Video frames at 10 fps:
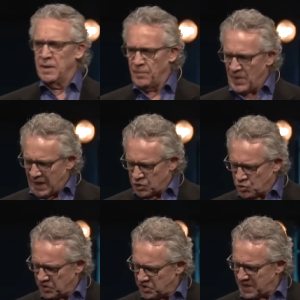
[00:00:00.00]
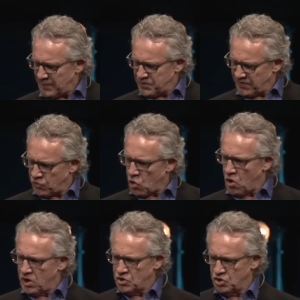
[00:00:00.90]
extra steps of
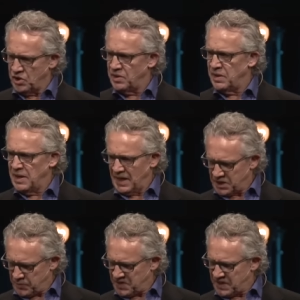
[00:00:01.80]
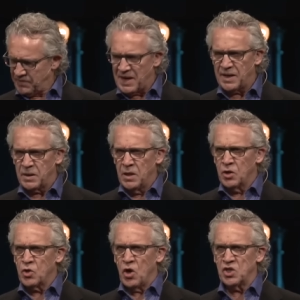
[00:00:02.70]
caution, and specific, not
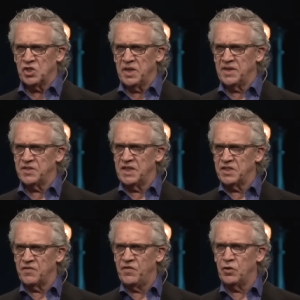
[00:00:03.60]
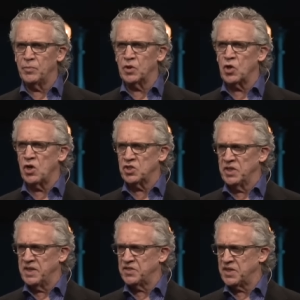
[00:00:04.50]
caution in the sense of fear, but caution
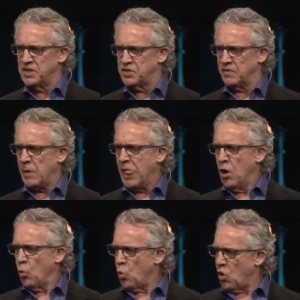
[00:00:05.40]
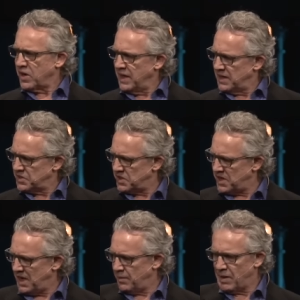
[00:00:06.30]
in the sense of walking as a
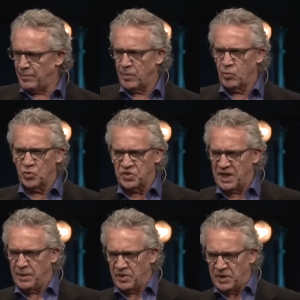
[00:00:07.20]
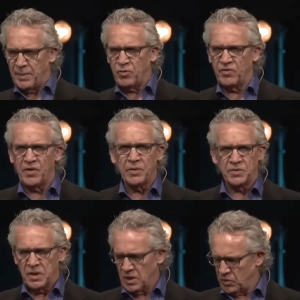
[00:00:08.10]
team. I remember with team and a number of others,
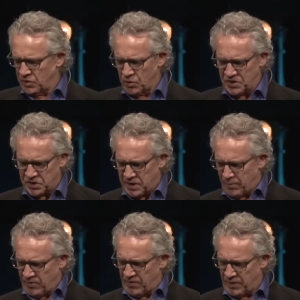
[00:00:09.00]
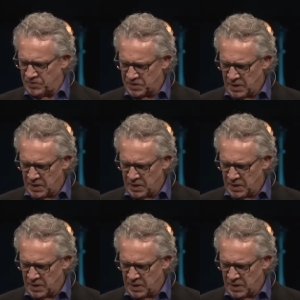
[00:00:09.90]
with Chris and a number of others